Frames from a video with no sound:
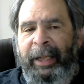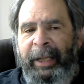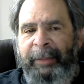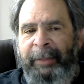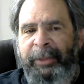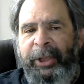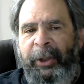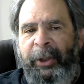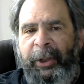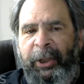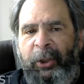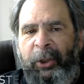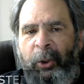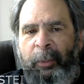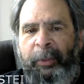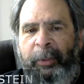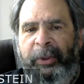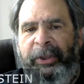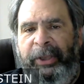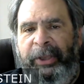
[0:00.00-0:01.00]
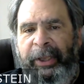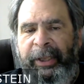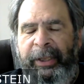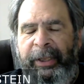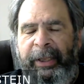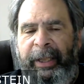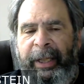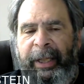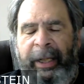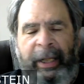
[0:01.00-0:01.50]
I'm Jerry
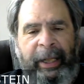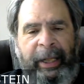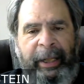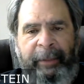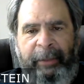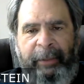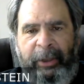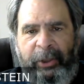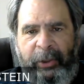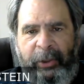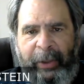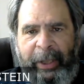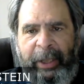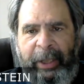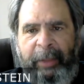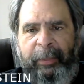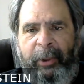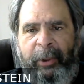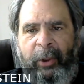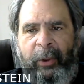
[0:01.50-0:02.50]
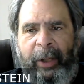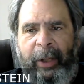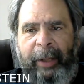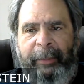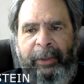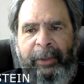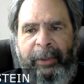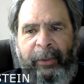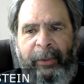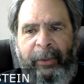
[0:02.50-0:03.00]
Cooperstein, and I am the Training
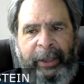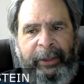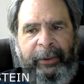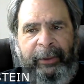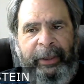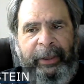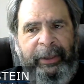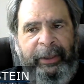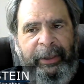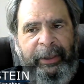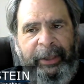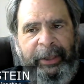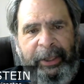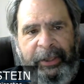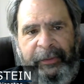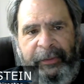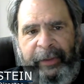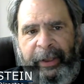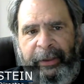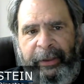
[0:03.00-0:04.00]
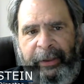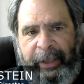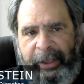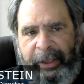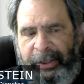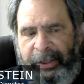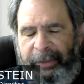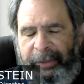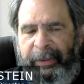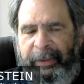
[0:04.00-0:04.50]
Program Director at the Linux
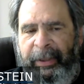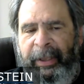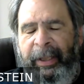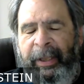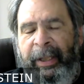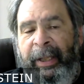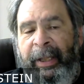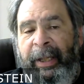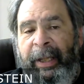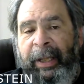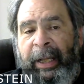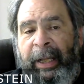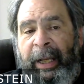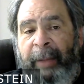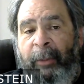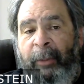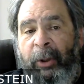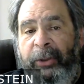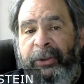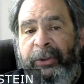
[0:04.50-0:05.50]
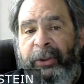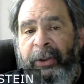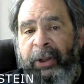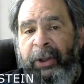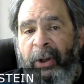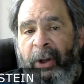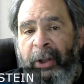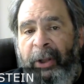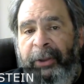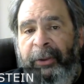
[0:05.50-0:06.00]
Foundation. I'm also the
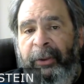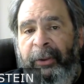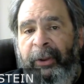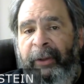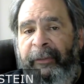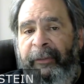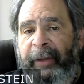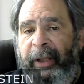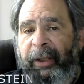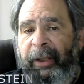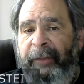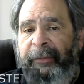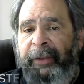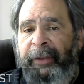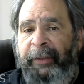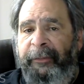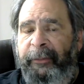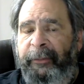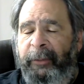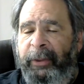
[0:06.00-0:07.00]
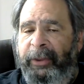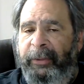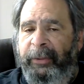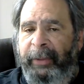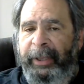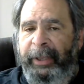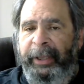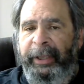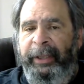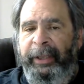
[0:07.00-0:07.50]
author of
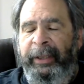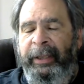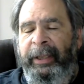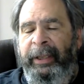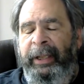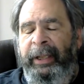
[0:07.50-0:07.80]
LFD420,